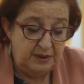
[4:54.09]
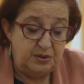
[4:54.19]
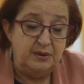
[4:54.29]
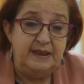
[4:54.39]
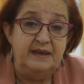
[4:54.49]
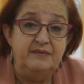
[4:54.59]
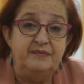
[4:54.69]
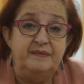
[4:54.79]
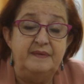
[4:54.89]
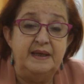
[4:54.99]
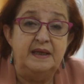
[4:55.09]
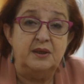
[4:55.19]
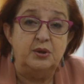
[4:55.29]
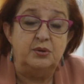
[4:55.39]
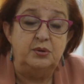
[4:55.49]
to live in a
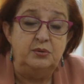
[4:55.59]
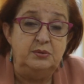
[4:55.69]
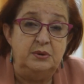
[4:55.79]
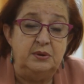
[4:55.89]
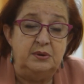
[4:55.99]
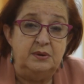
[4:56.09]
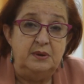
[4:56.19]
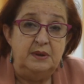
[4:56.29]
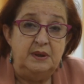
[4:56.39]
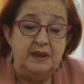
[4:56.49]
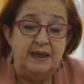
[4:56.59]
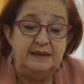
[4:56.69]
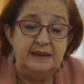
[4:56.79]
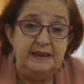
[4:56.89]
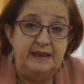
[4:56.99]
cocoon
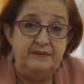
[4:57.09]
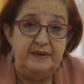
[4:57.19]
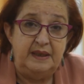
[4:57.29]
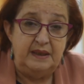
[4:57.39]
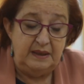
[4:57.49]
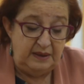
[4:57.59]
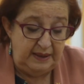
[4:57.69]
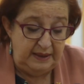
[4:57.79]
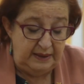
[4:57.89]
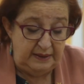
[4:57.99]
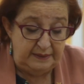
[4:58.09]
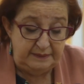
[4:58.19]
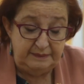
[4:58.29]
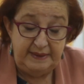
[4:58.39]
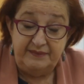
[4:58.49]
and to live in a
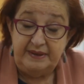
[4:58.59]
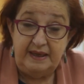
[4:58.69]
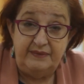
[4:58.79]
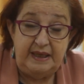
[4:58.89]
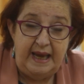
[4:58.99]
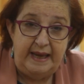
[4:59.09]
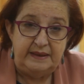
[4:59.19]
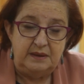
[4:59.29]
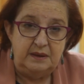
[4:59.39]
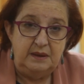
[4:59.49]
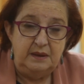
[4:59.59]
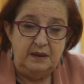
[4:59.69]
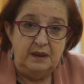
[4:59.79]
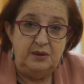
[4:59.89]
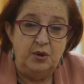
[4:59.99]
never-never land
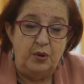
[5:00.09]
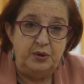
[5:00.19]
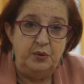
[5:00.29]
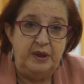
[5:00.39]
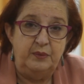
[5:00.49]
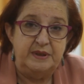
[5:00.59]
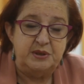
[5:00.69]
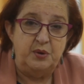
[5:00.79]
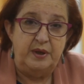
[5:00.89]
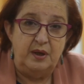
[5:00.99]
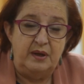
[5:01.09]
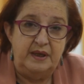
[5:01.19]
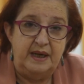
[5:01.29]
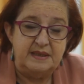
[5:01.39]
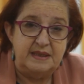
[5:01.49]
not knowing what's going on
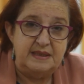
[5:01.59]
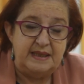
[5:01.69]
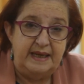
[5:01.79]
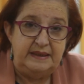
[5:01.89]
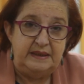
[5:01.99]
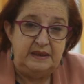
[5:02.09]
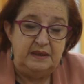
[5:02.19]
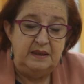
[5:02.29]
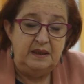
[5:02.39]
in our society.